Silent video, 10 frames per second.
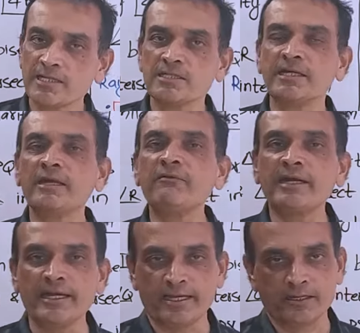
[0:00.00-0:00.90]

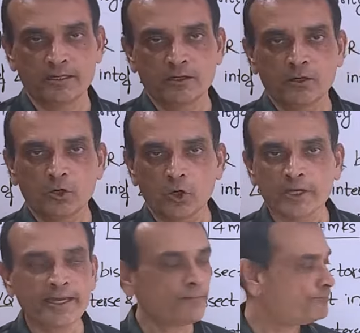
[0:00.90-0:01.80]
transitivity.
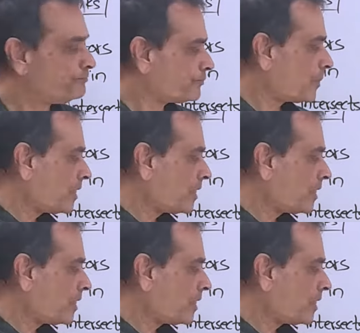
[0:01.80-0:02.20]
Okay?